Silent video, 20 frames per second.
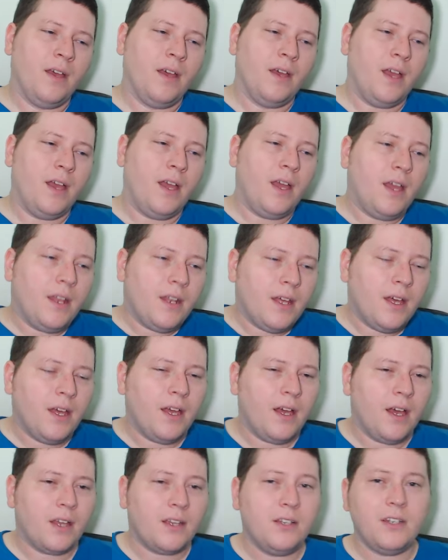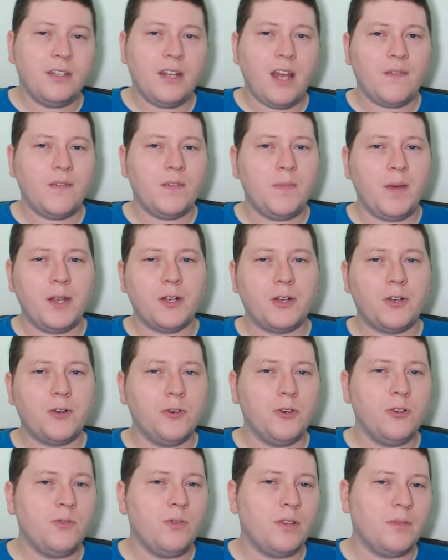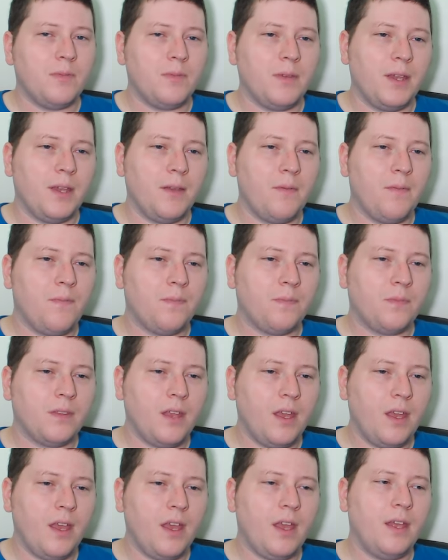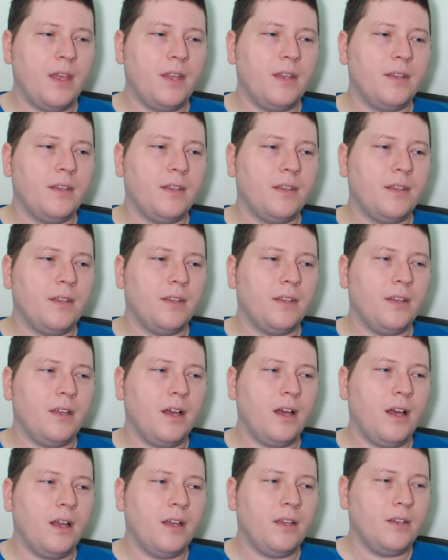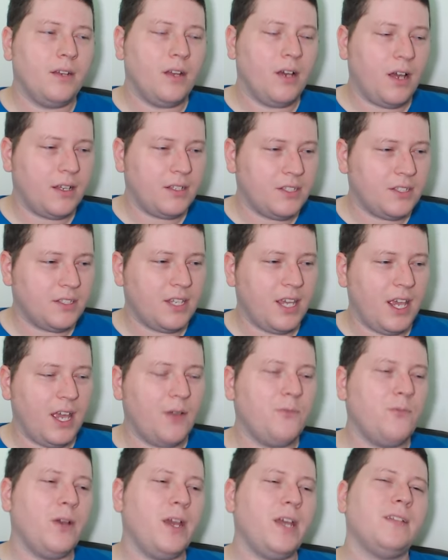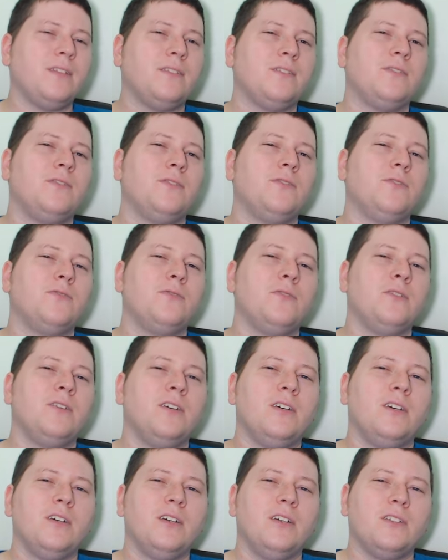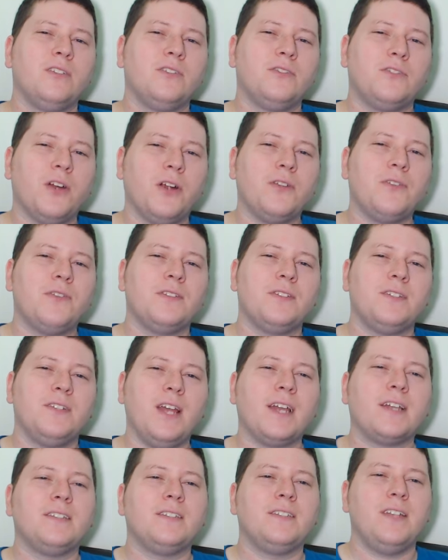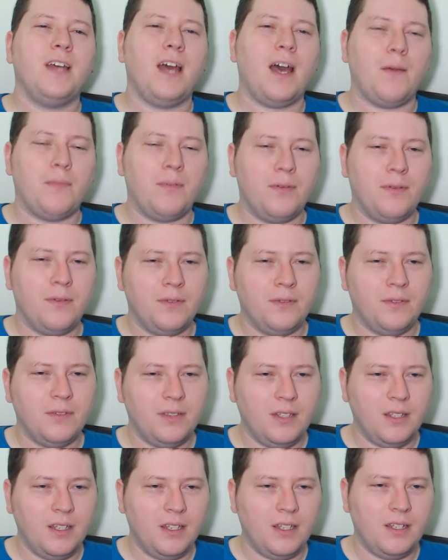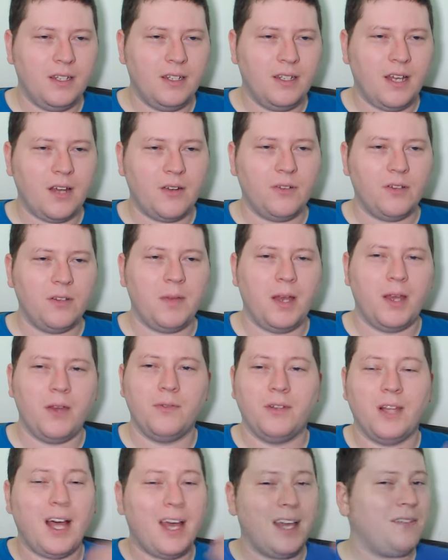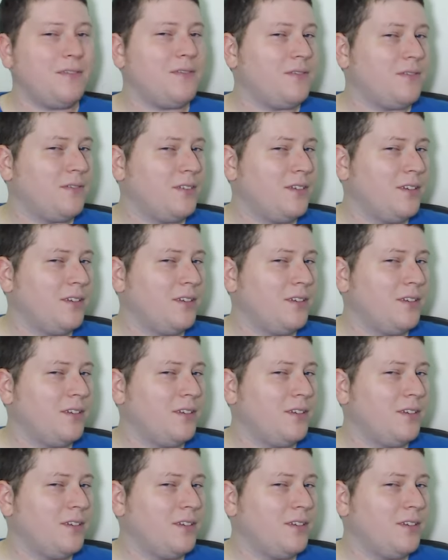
And I couldn't have a better crew with me. And, you know, I just can't wait to start this next step in not only my own life,